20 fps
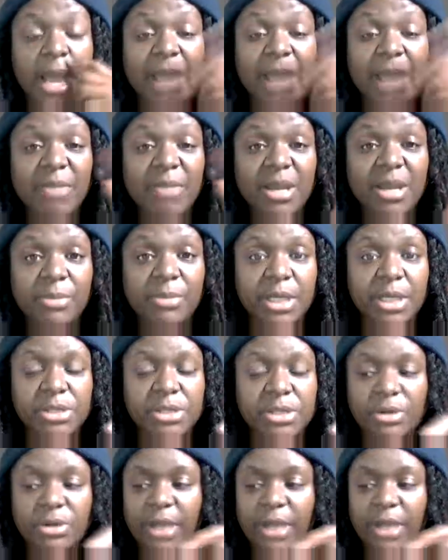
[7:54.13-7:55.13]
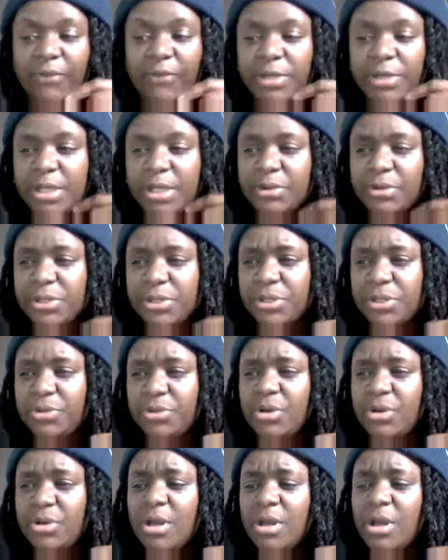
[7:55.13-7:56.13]
made them yesterday for dinner
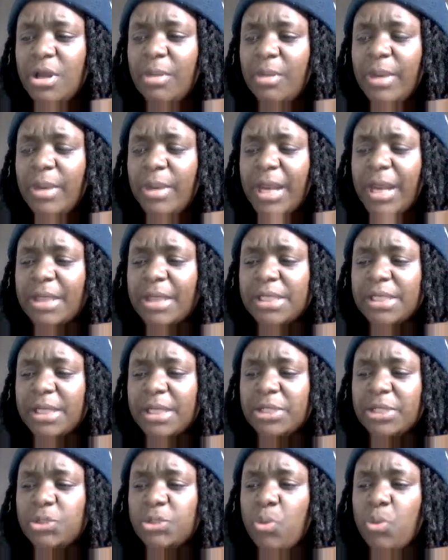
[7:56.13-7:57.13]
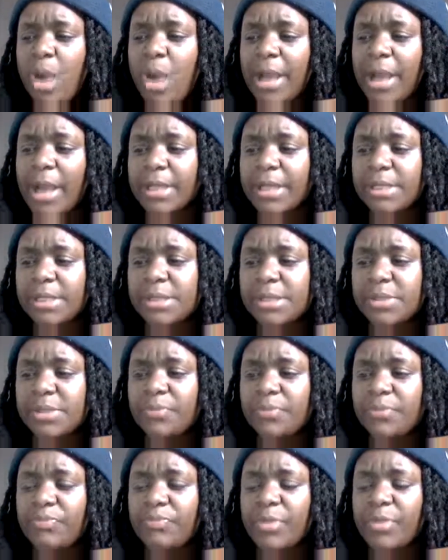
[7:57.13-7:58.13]
too, but I did it twice.
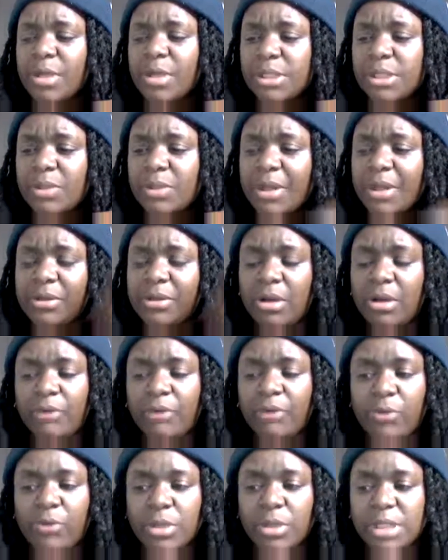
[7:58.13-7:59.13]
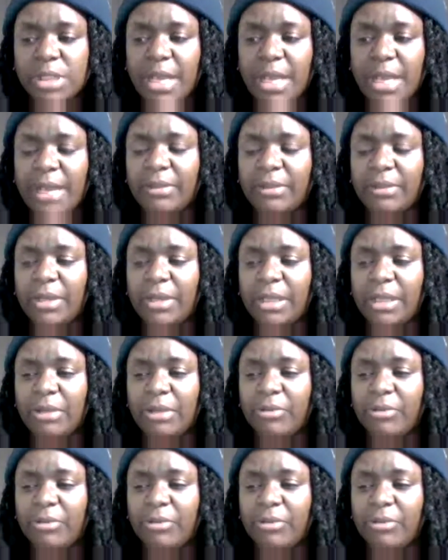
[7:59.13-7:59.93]
So of course I add the